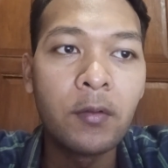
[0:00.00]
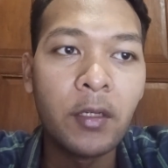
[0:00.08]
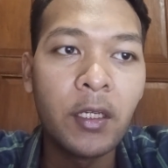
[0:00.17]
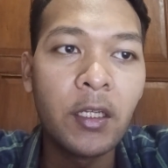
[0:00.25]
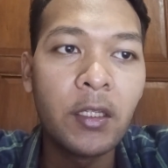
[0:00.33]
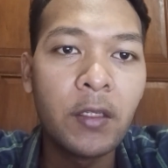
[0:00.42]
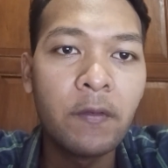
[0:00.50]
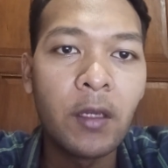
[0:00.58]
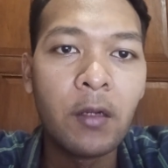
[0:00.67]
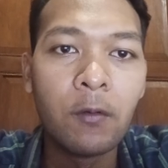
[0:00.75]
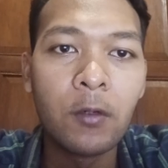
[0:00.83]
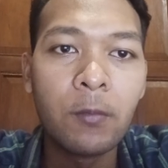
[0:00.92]
negative,
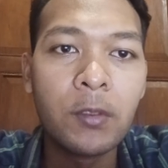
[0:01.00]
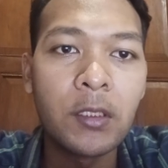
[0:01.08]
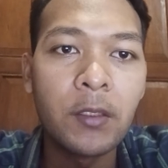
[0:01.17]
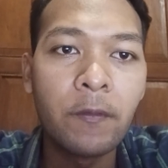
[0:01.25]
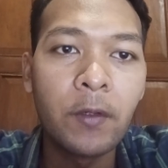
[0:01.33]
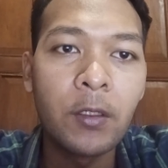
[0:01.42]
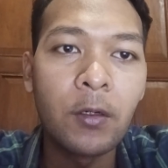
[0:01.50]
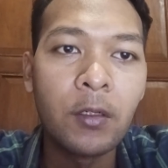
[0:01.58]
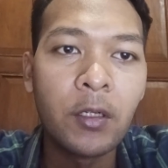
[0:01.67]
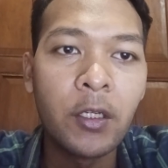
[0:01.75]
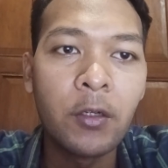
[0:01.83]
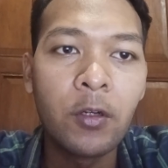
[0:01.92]
and robust effect
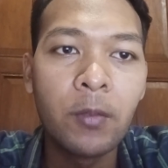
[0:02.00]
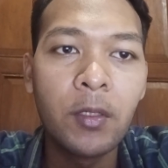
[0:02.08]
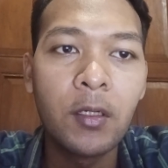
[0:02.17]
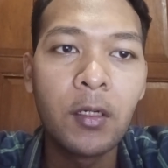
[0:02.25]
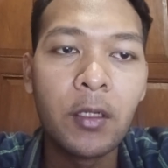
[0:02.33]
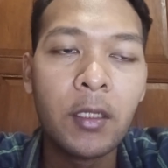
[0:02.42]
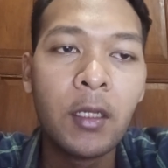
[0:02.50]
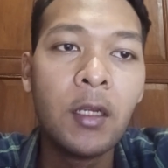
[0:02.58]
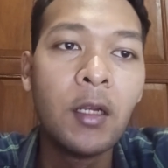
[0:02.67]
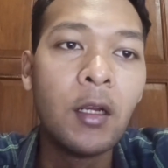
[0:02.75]
on economic growth.